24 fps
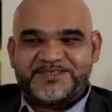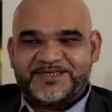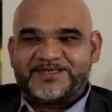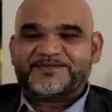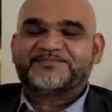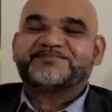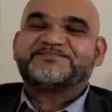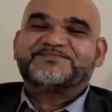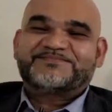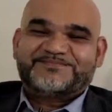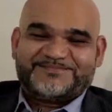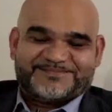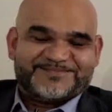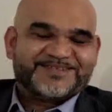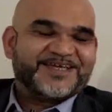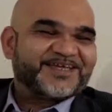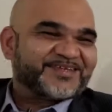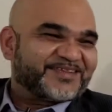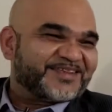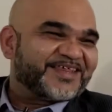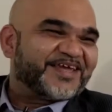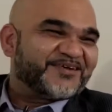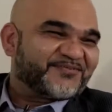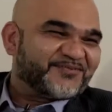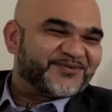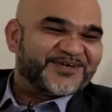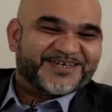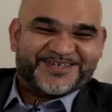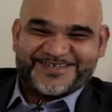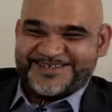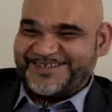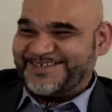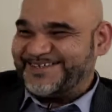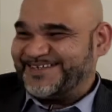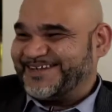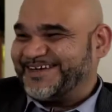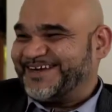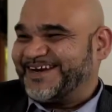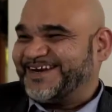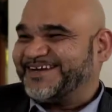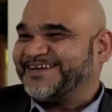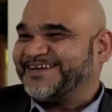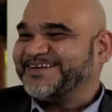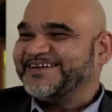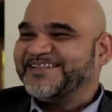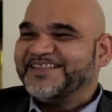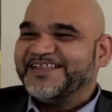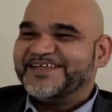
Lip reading: Yeah, that word, right?